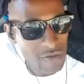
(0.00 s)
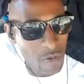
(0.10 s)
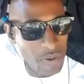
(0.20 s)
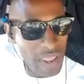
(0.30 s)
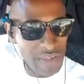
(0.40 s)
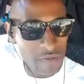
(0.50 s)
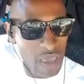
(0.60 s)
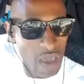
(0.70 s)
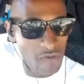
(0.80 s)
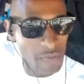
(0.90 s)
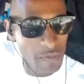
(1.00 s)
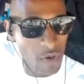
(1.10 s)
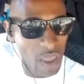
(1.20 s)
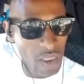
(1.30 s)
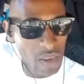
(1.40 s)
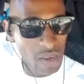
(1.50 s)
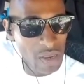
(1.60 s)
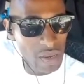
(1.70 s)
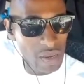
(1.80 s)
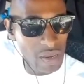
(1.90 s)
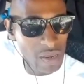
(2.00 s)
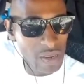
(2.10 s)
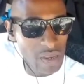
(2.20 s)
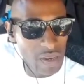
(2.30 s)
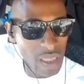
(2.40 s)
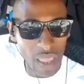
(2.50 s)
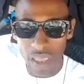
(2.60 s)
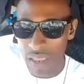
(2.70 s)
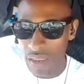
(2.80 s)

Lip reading: Or plant some cotton for me, boy. Yeah?